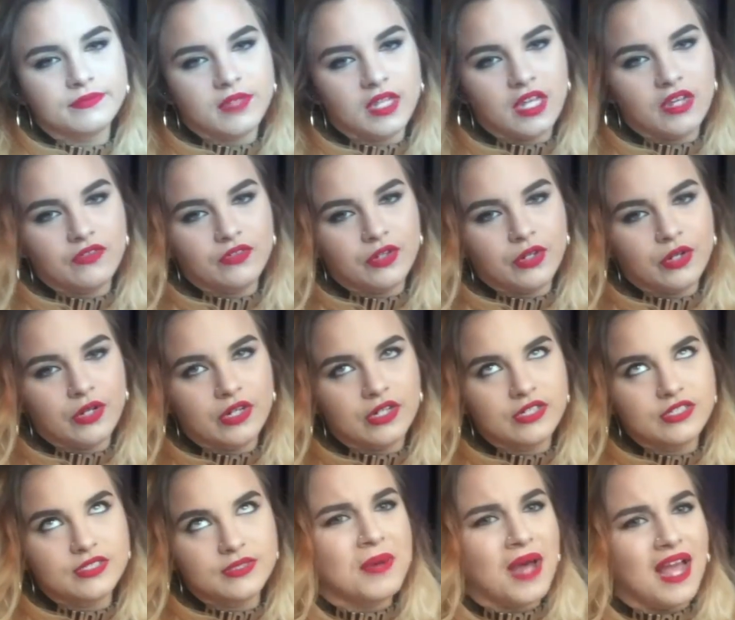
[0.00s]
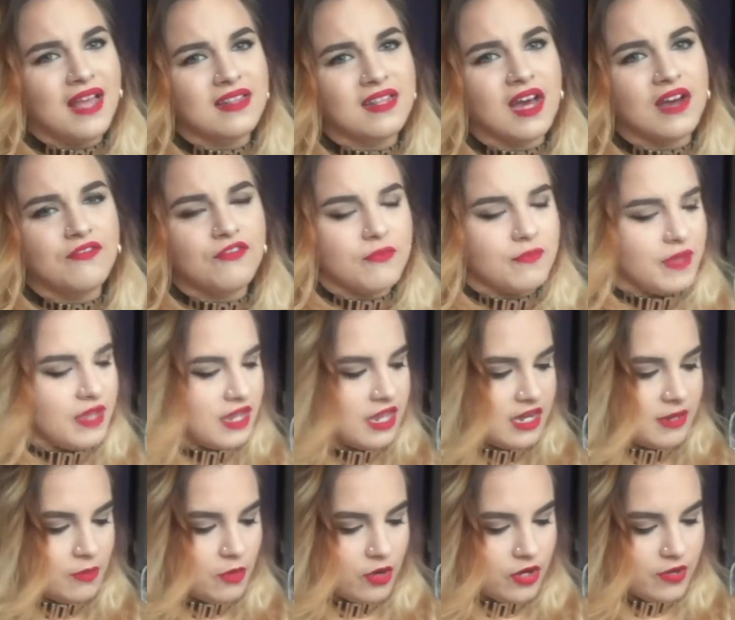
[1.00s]
Of course. Buy a lot from Pink
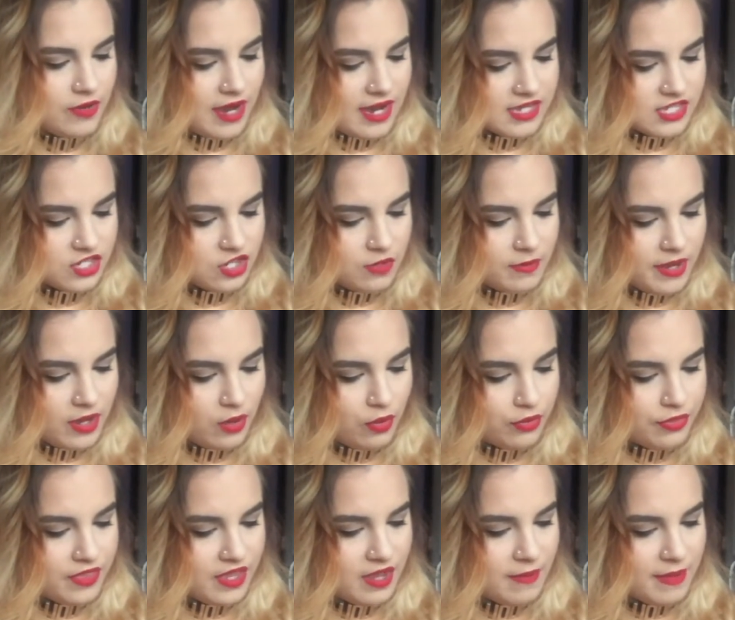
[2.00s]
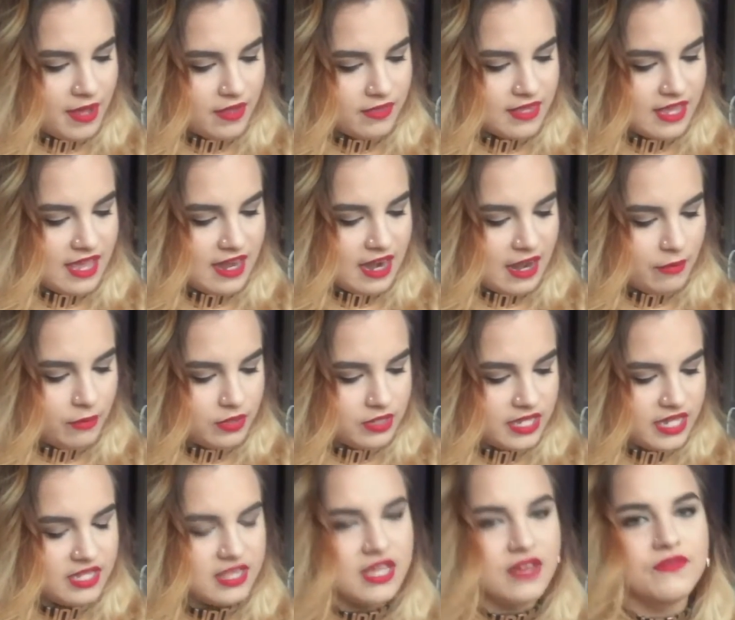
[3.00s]
anymore. You guys know my whole thing about that. I will
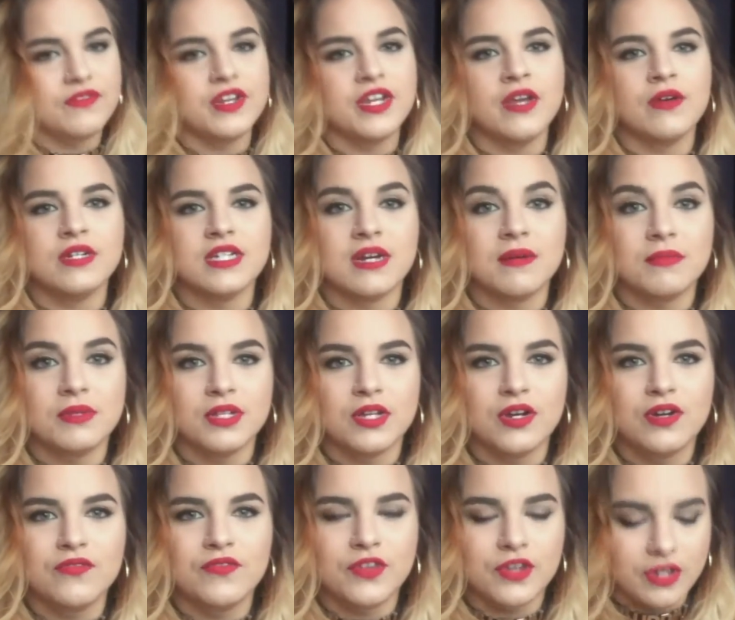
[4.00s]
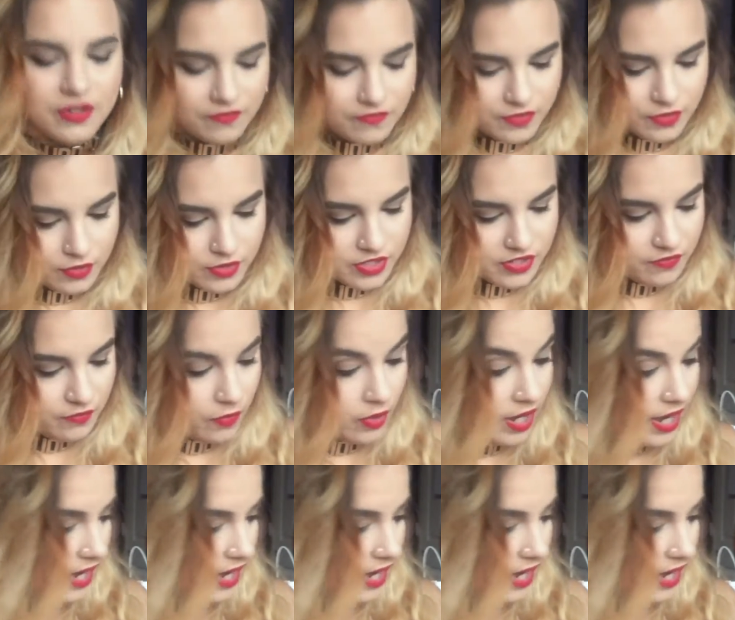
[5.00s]
link that video down below if you're confused of what